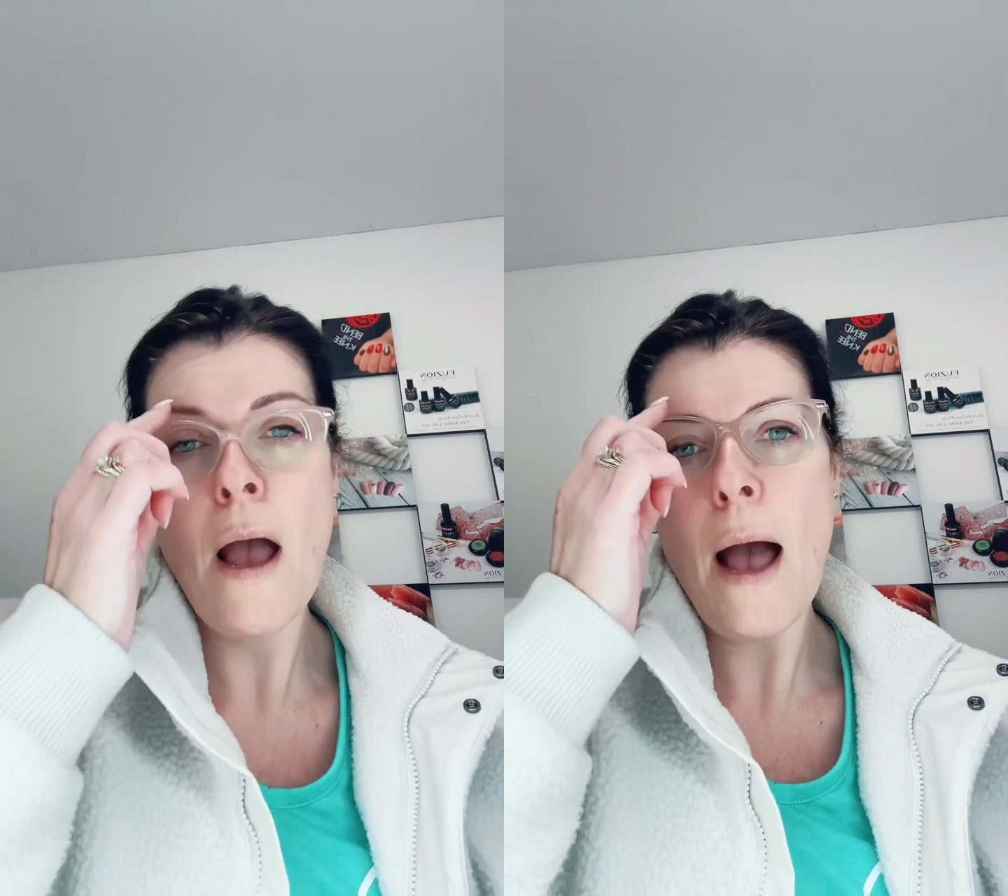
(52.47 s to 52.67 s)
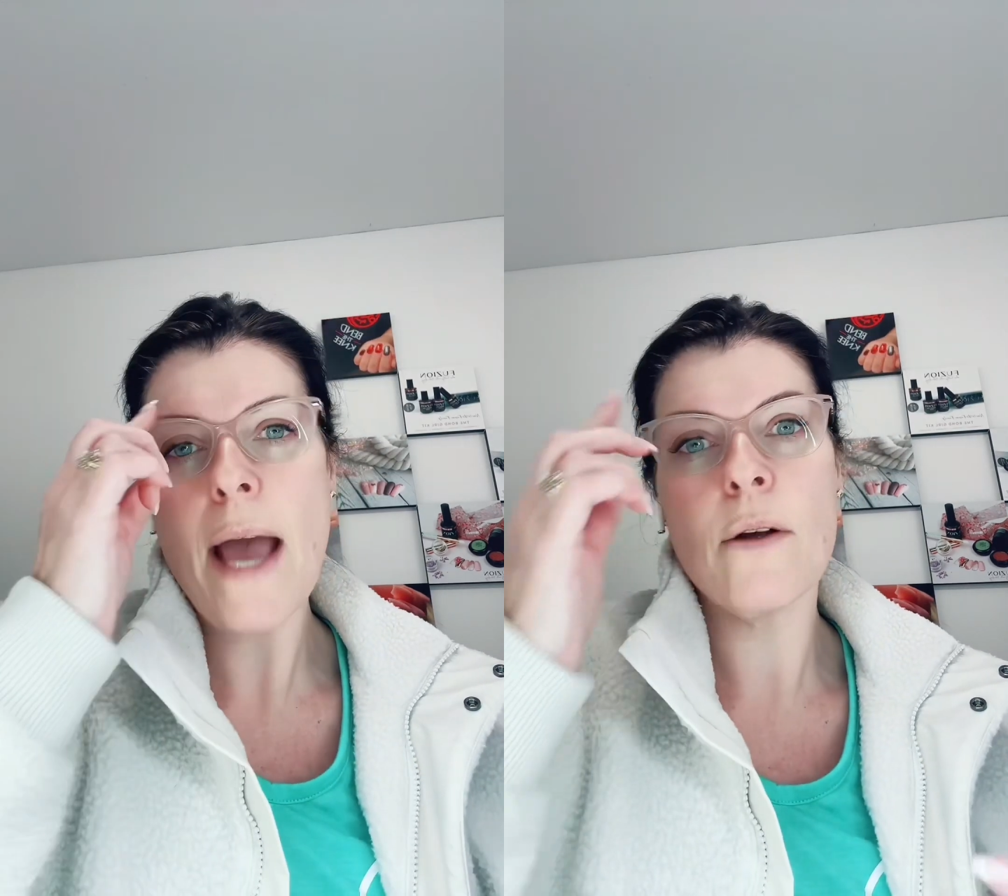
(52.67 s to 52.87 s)

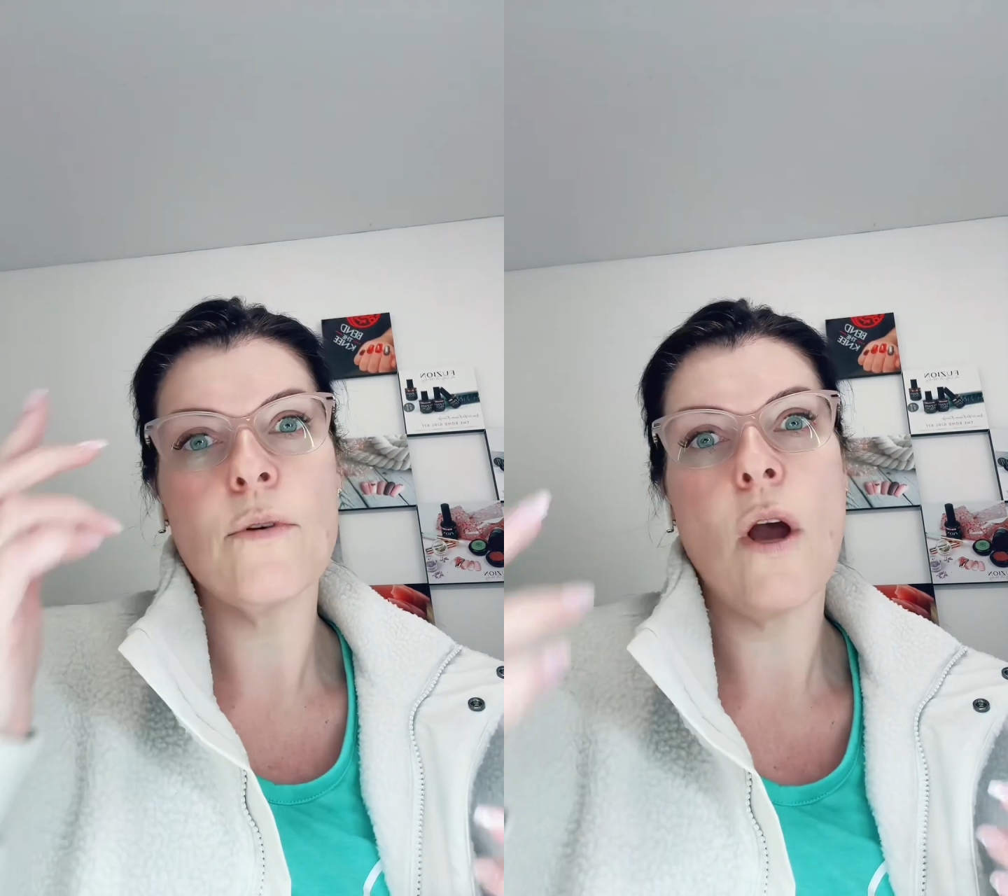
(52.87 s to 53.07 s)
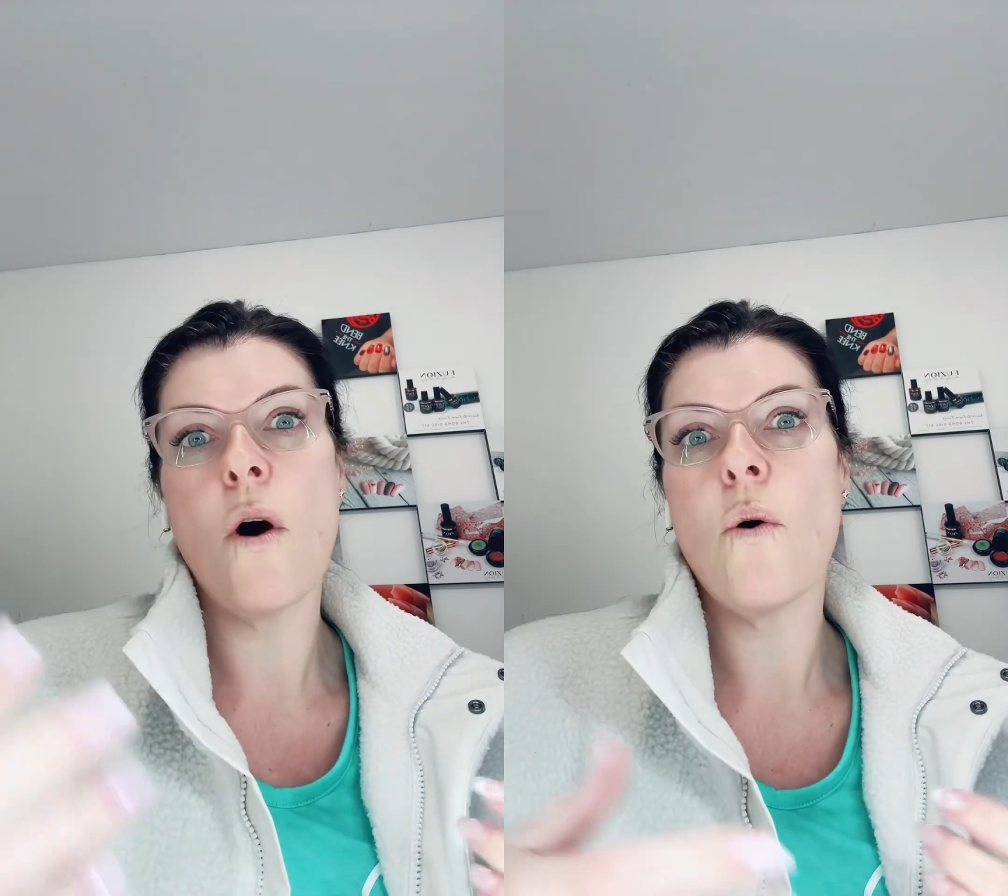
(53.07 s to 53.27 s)
I don't
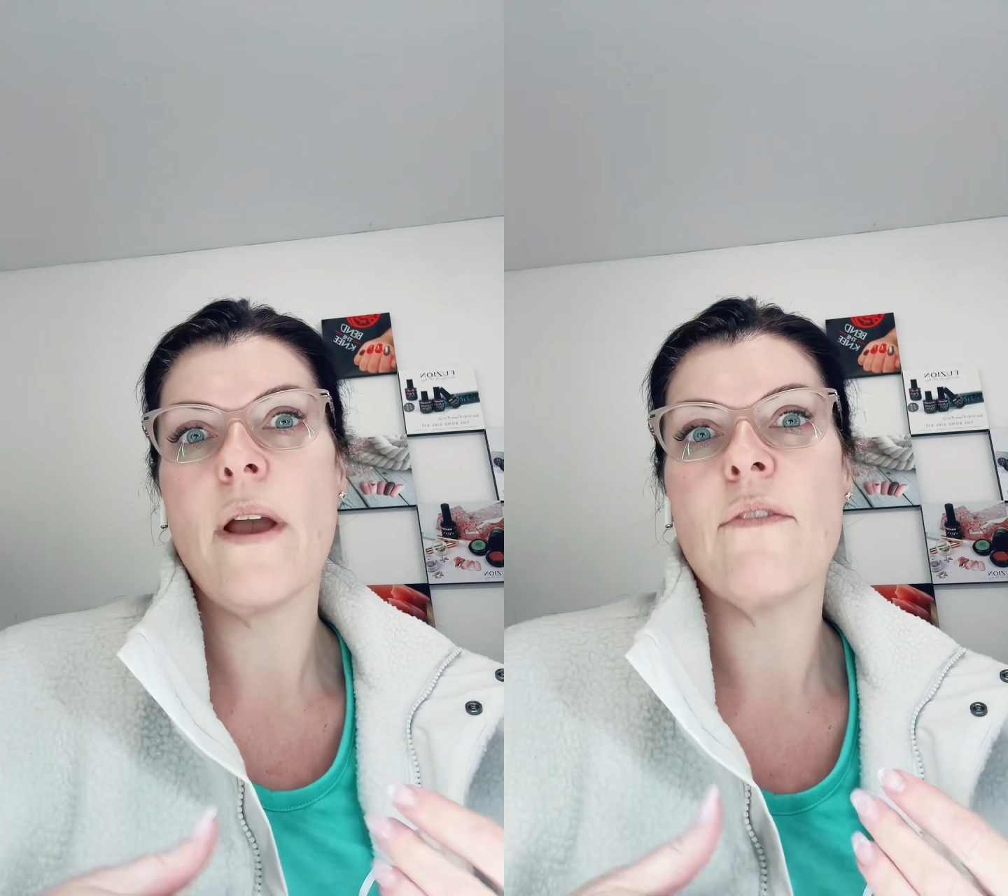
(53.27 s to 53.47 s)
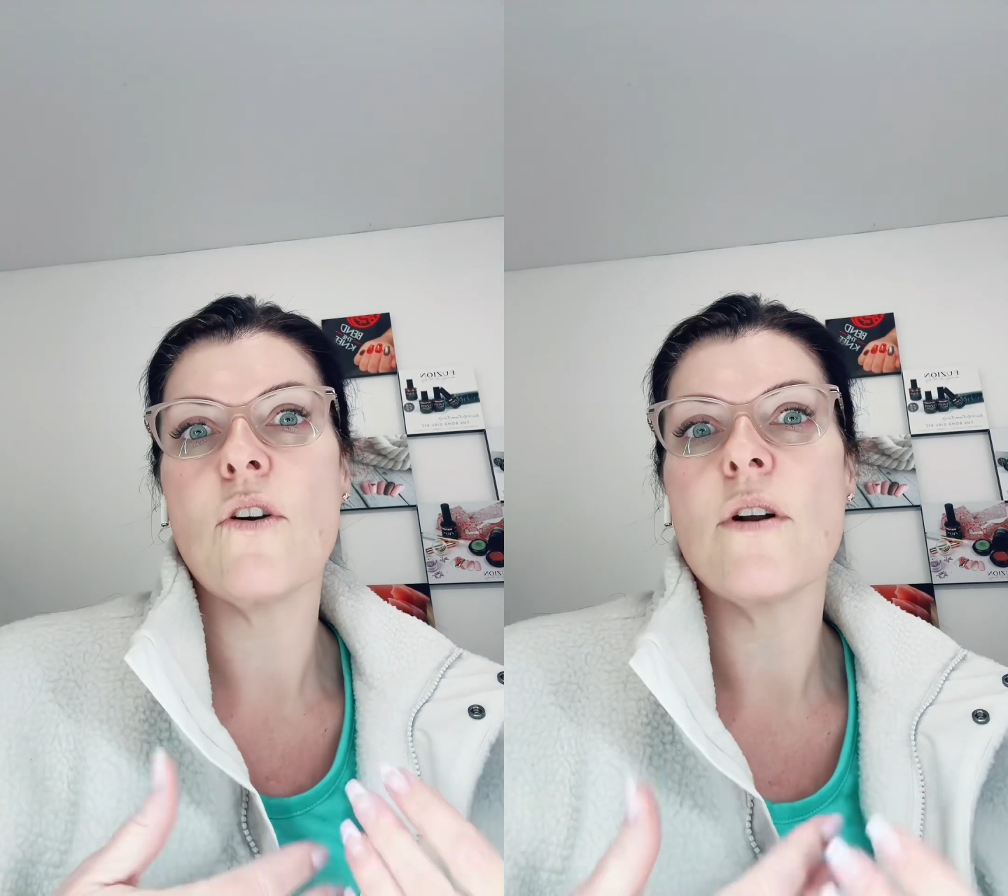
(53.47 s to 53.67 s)
know
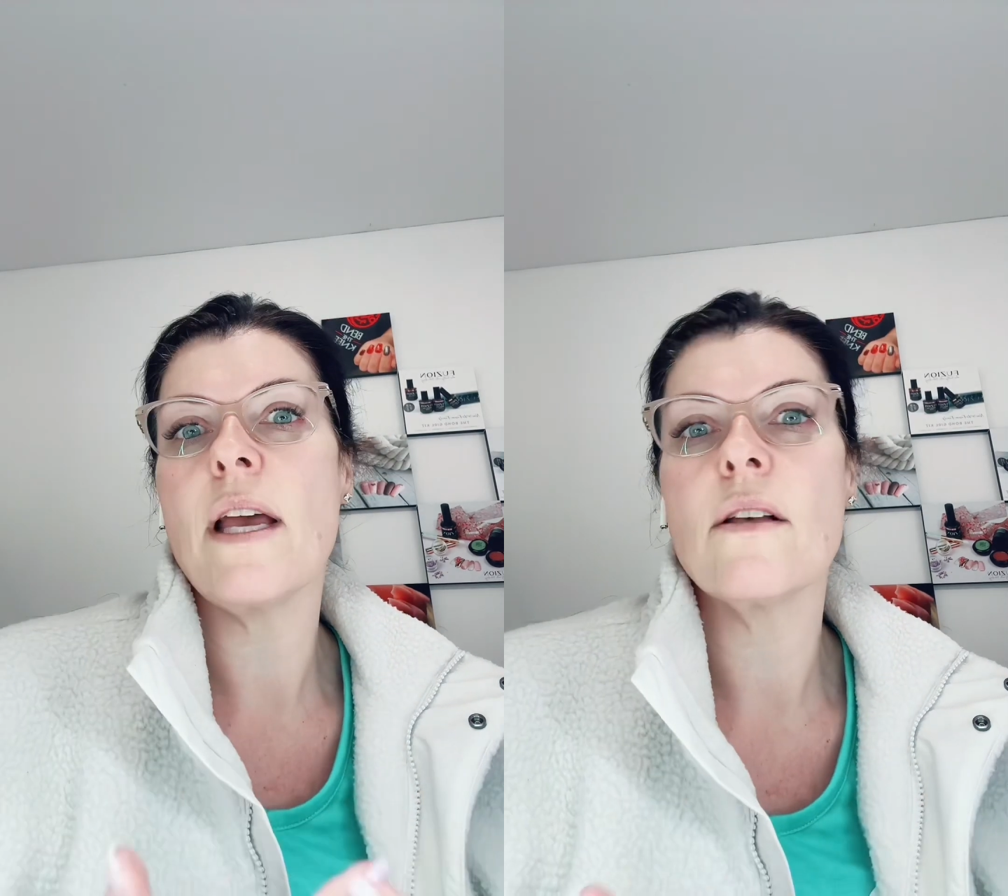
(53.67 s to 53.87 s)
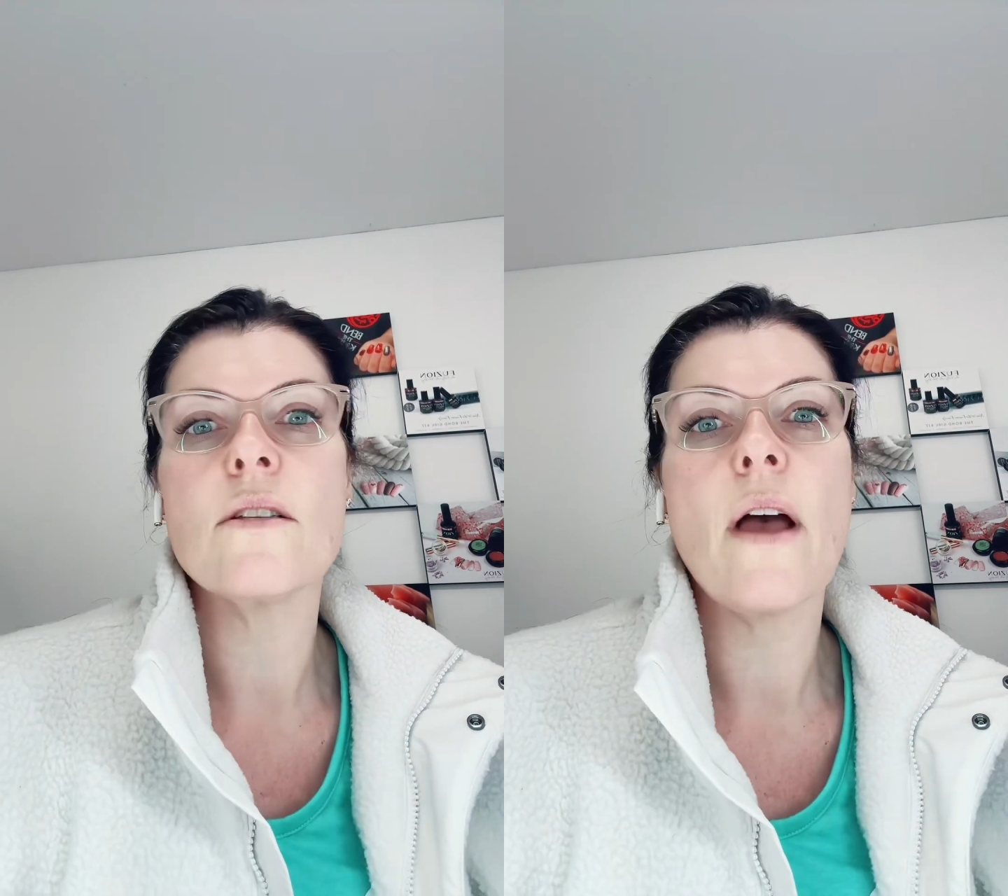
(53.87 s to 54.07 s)
if her
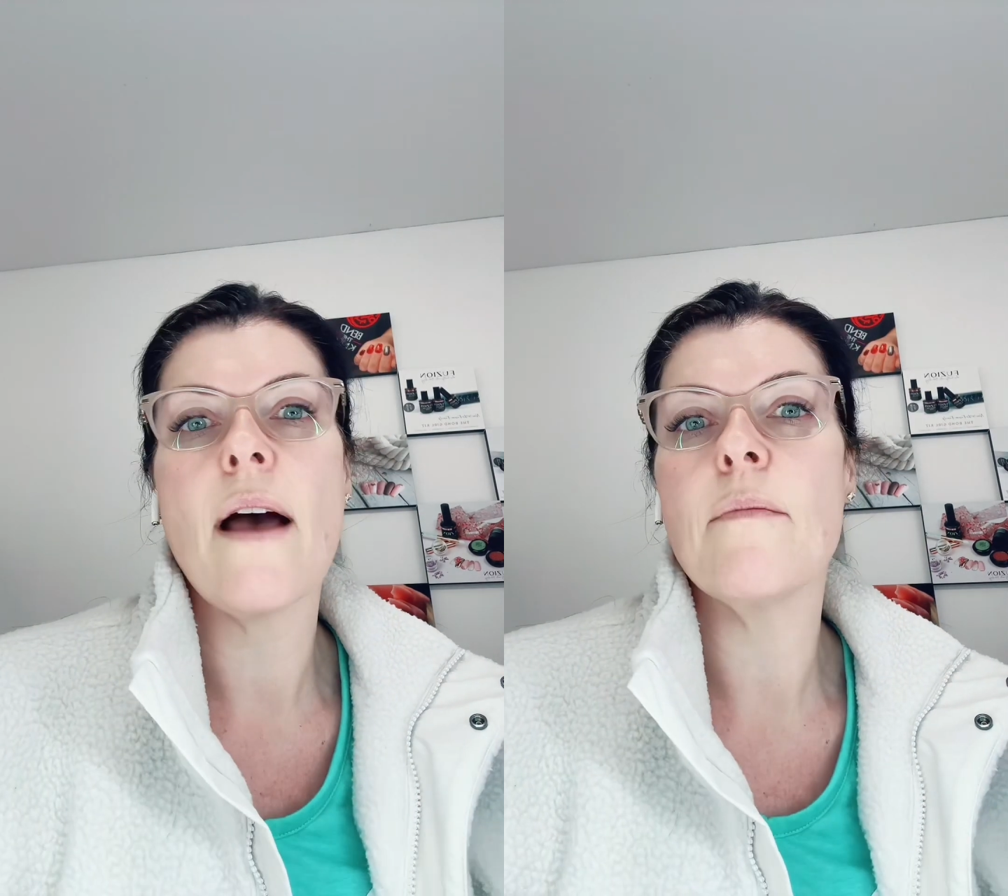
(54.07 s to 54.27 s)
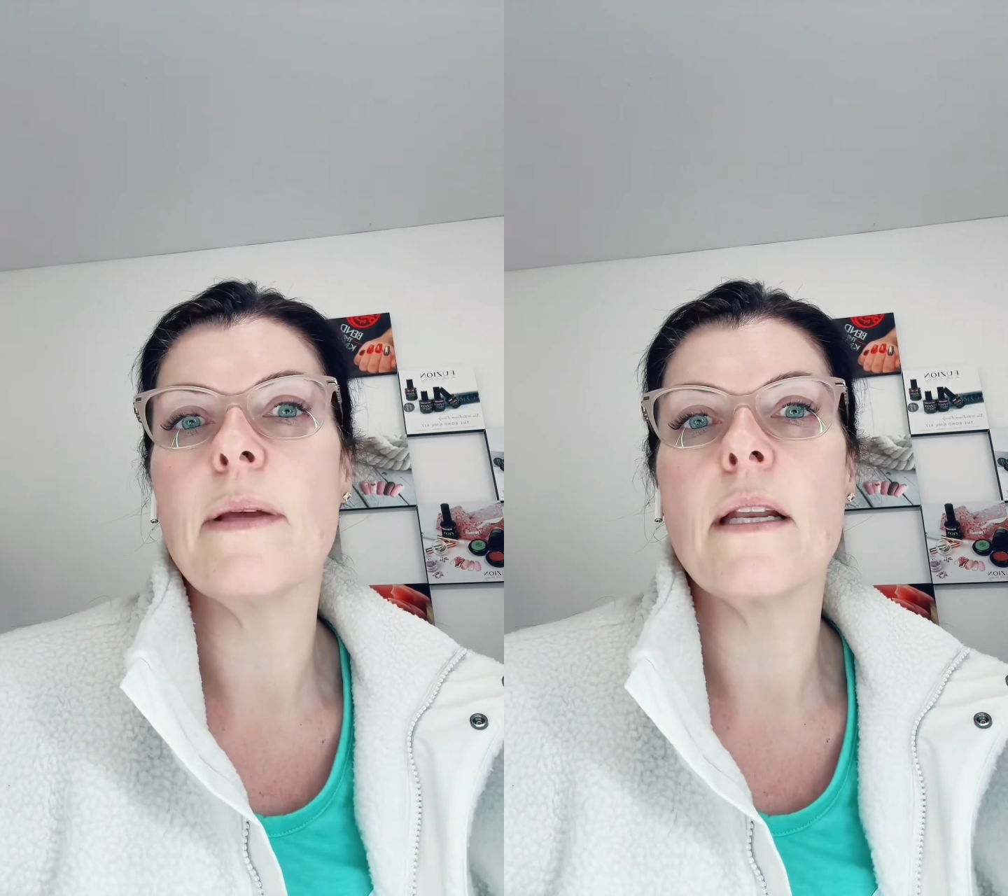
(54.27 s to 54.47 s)
nails have been